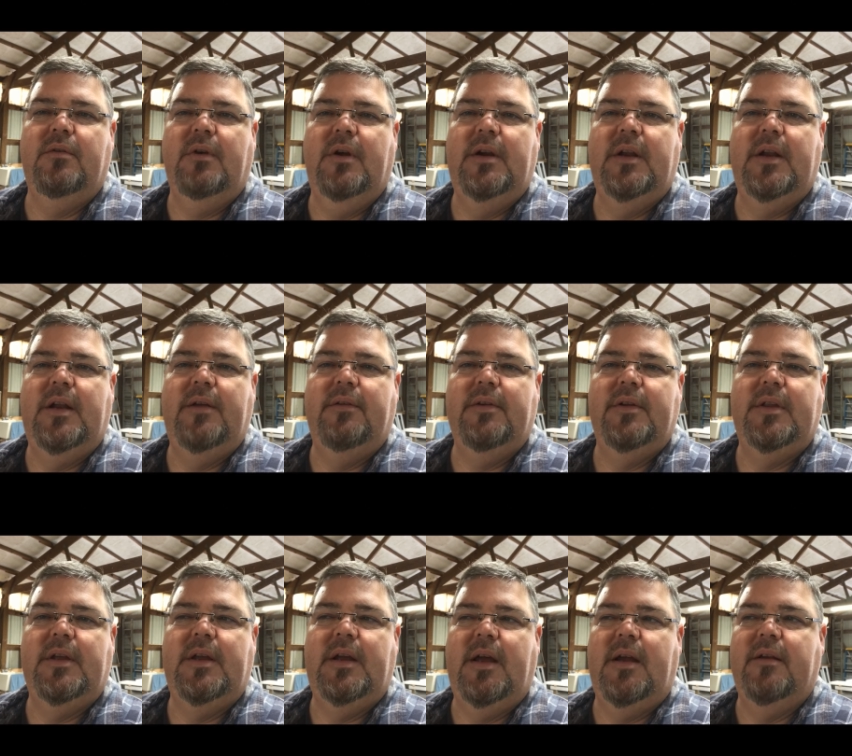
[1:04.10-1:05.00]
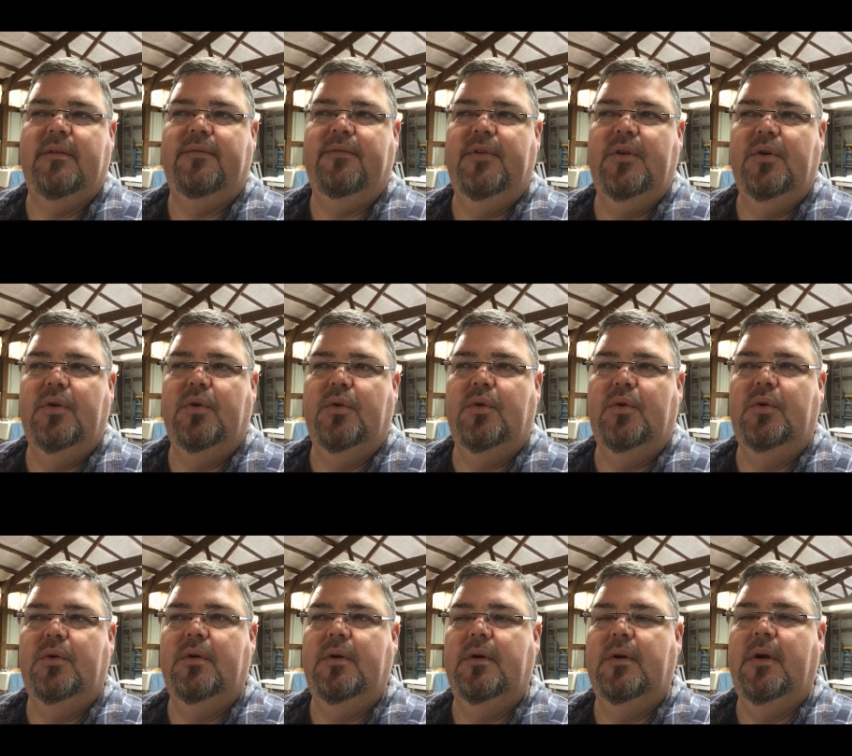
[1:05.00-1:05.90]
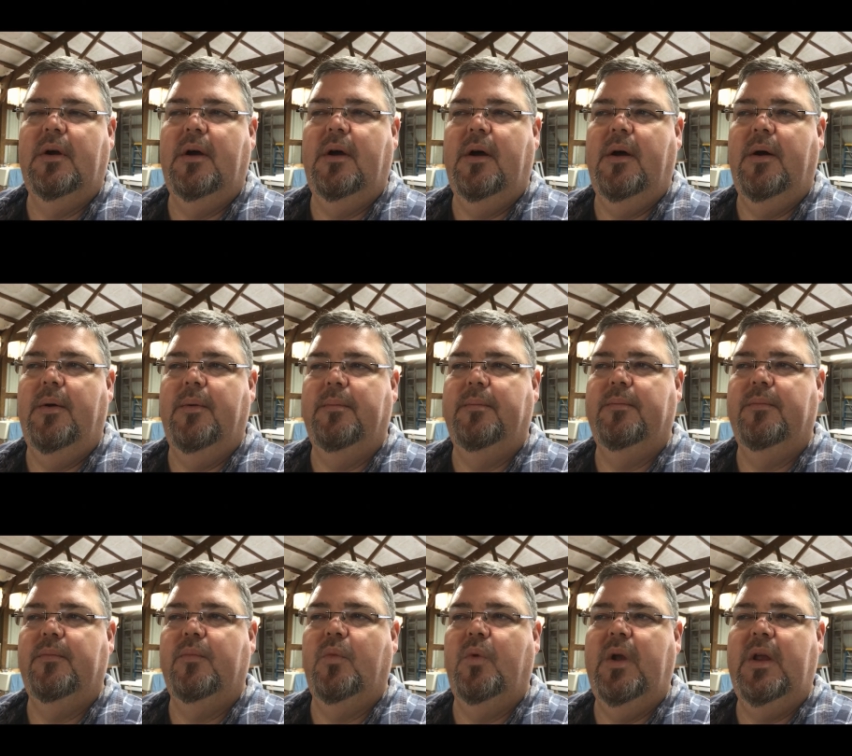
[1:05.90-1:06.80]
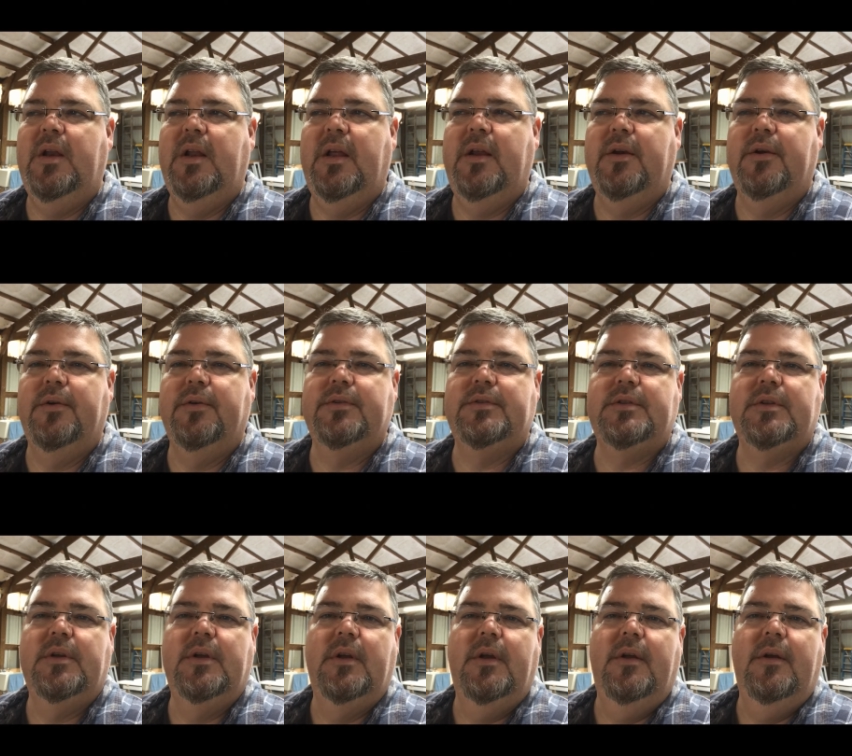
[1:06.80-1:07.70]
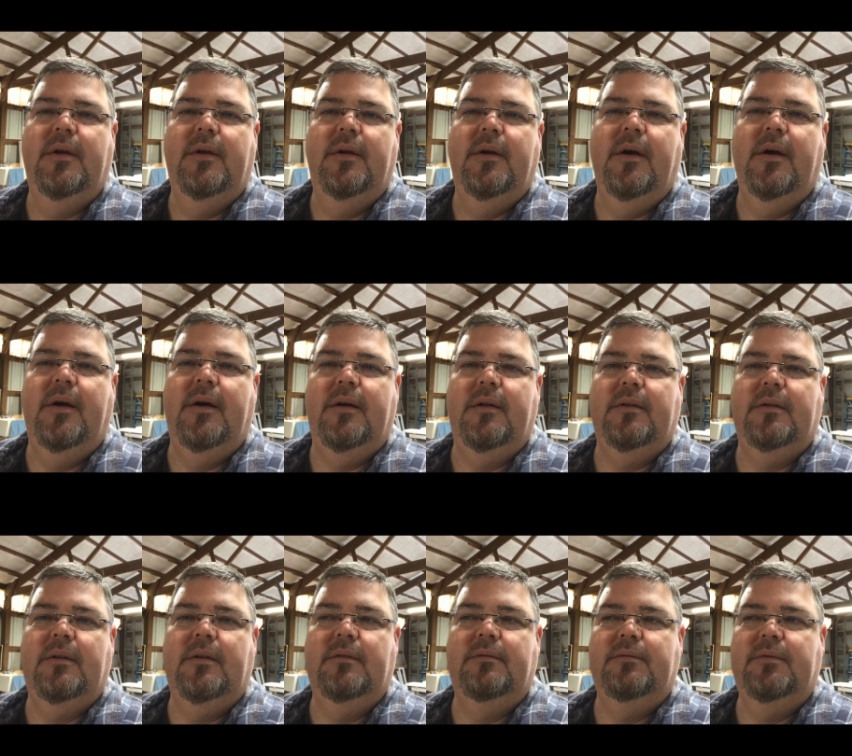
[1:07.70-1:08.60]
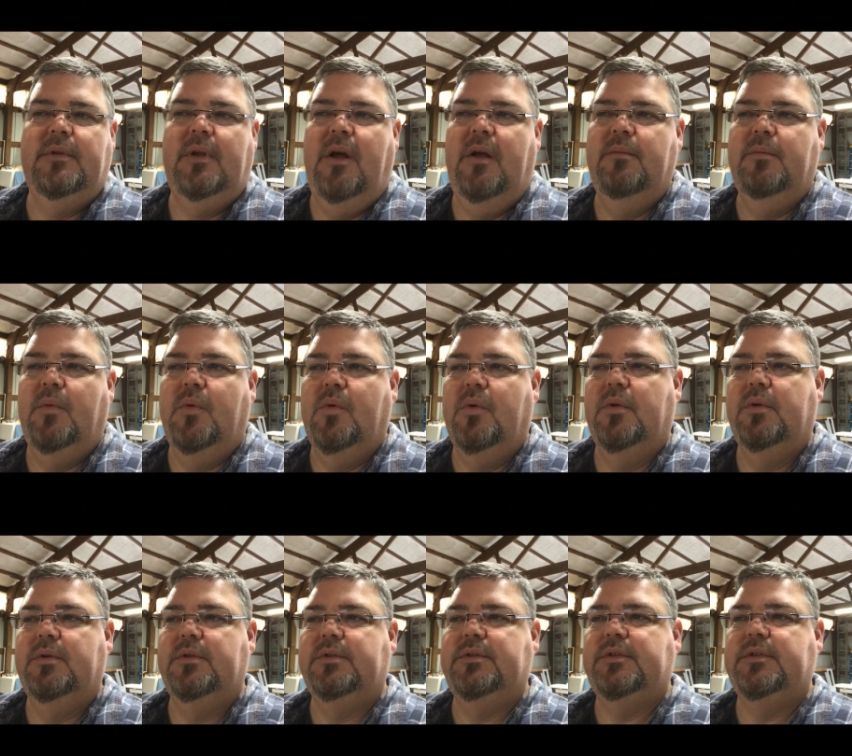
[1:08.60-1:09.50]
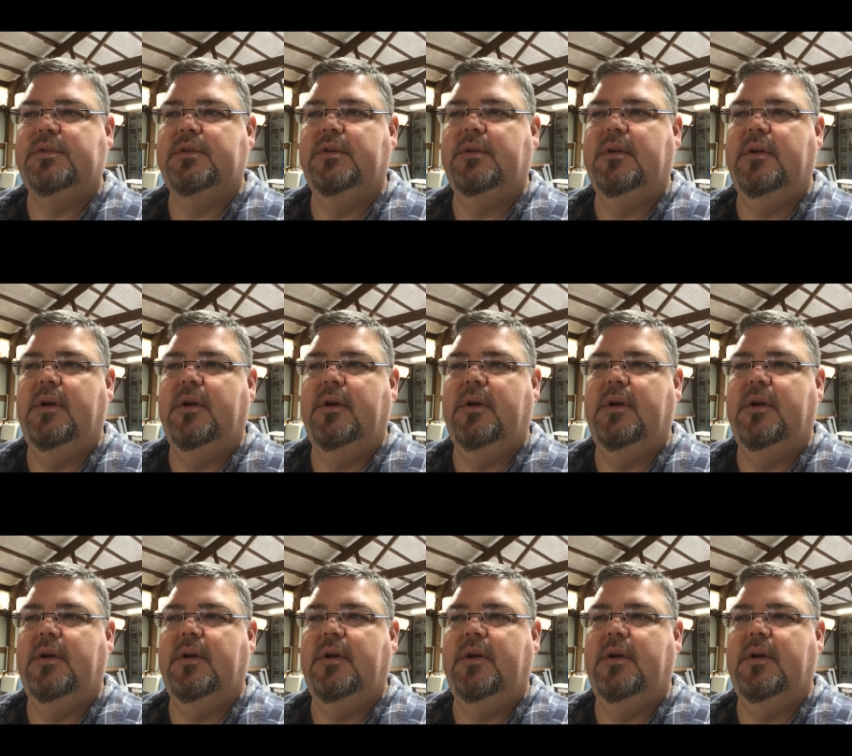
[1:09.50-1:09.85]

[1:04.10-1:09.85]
running everything out of fuel, weed eaters, lawnmowers,